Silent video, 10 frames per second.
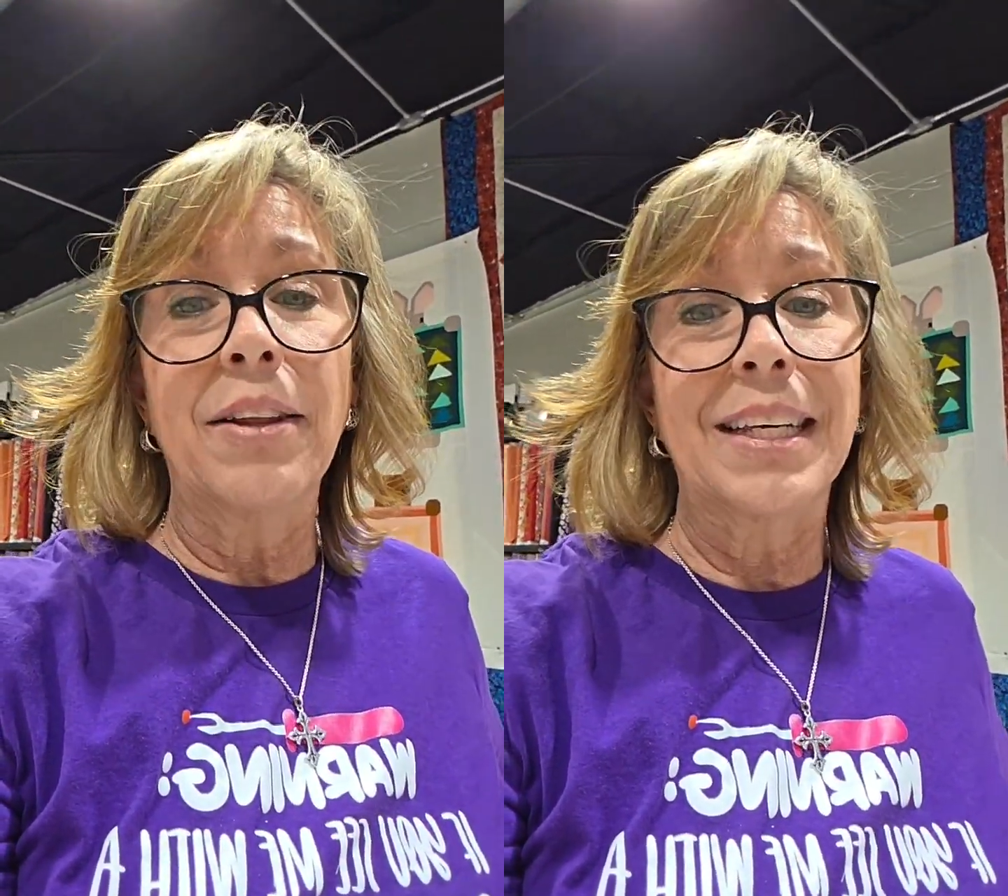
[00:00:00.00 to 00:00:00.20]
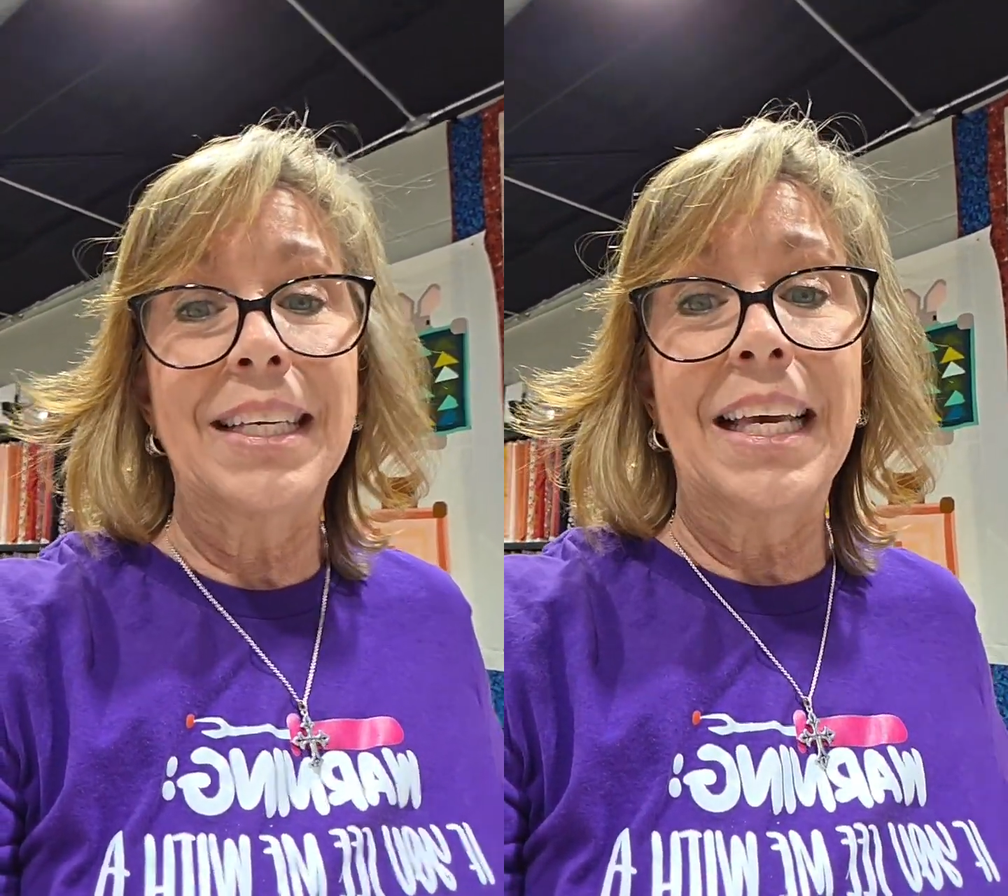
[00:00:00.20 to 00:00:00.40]

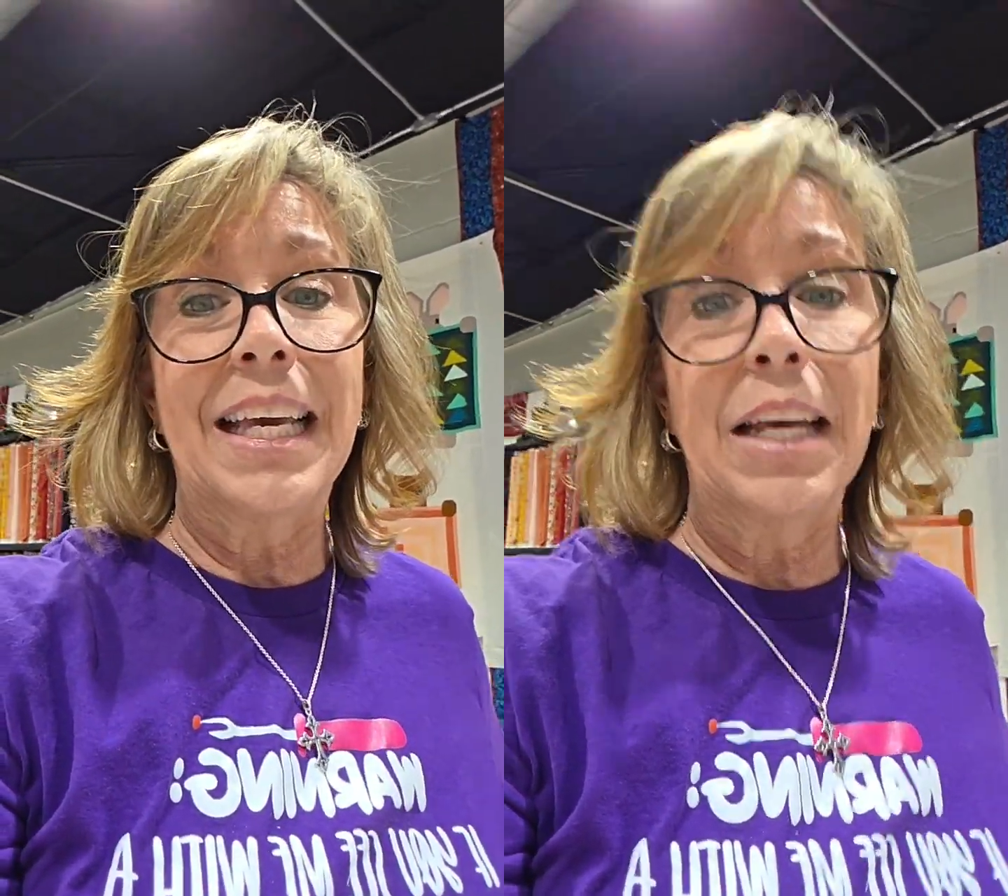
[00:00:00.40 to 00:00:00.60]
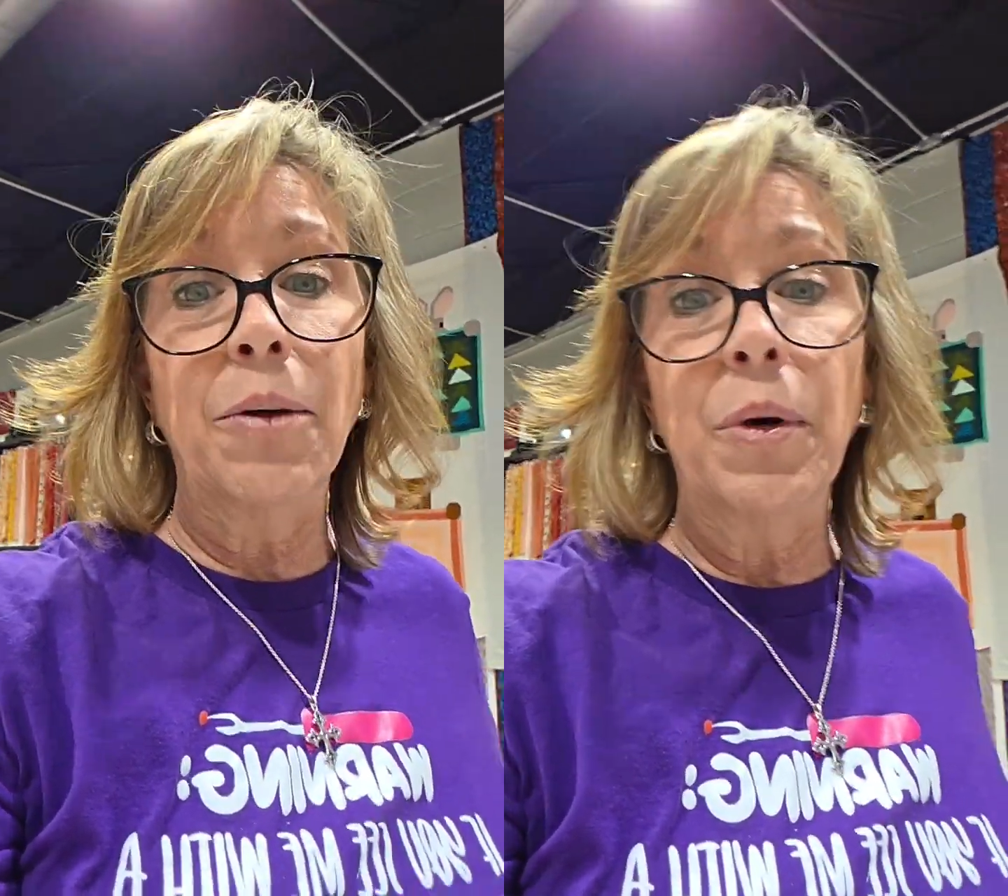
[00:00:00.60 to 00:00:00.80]
the
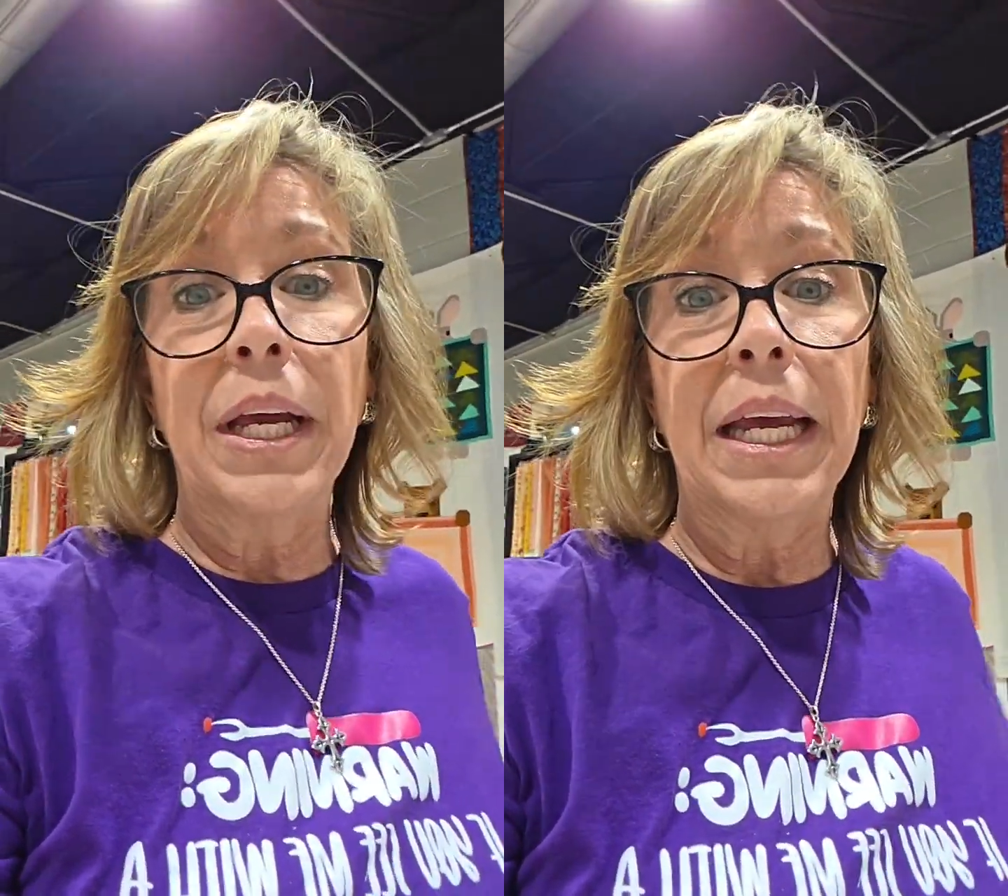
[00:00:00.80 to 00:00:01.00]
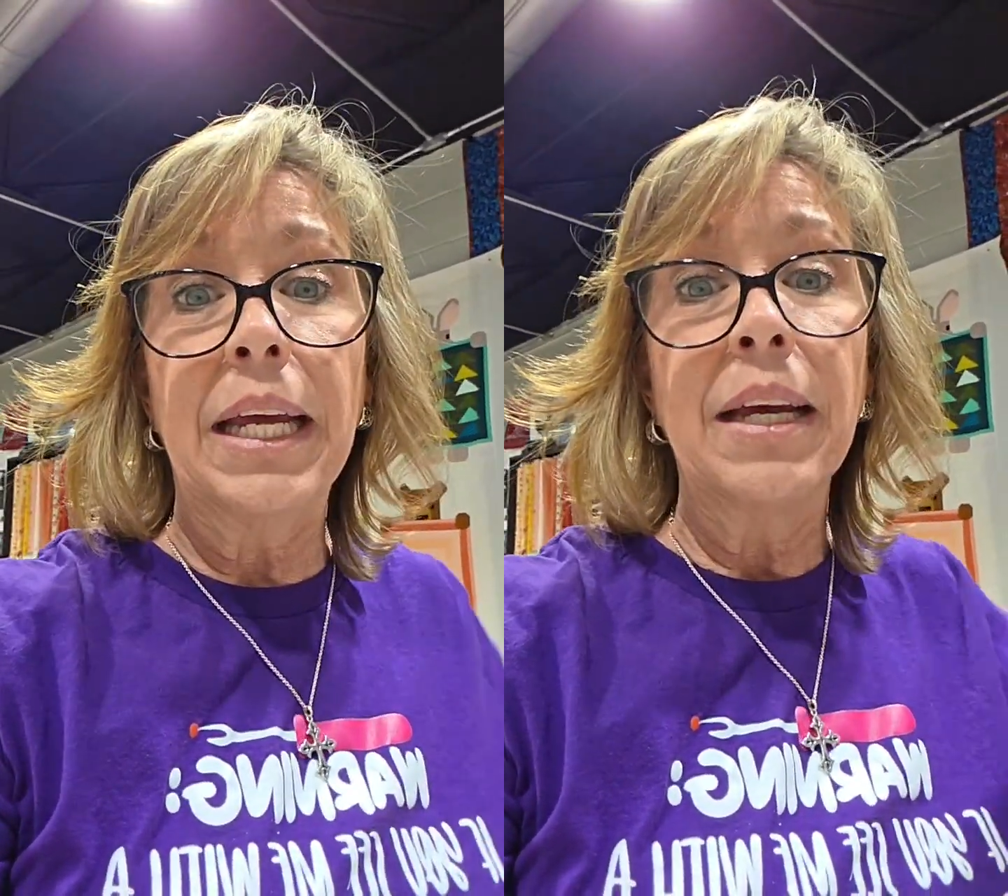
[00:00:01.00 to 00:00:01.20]

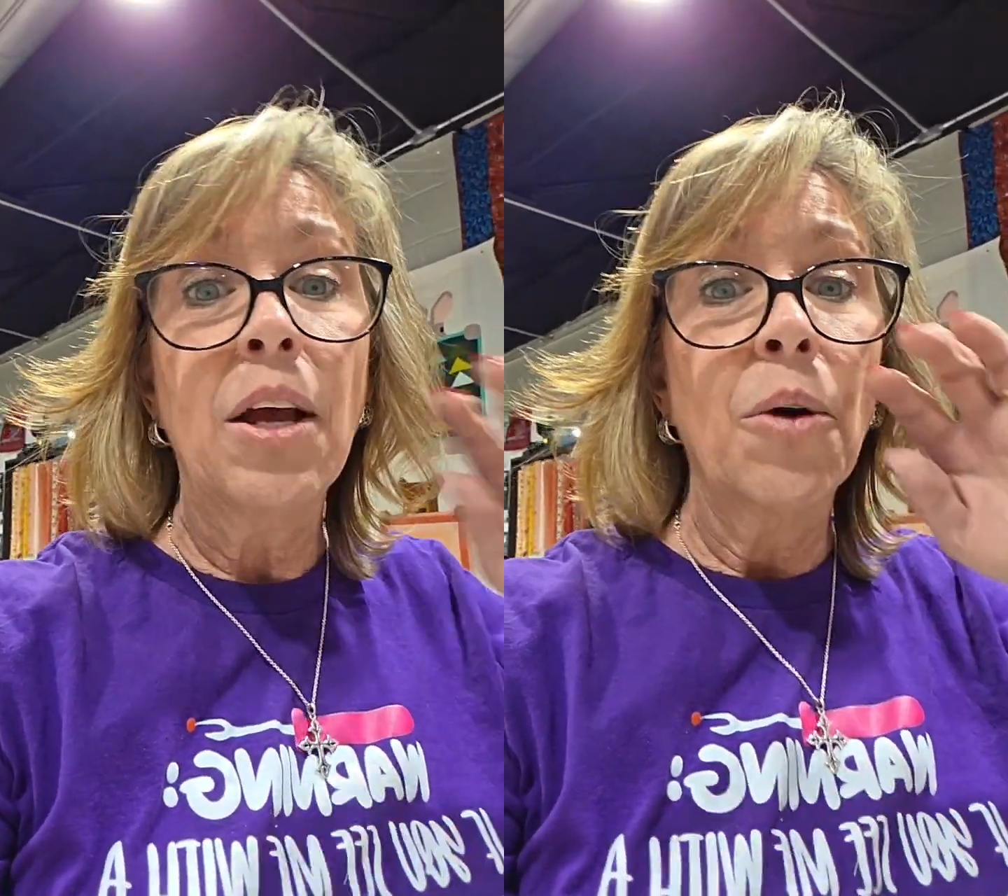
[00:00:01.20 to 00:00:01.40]
Kiwi,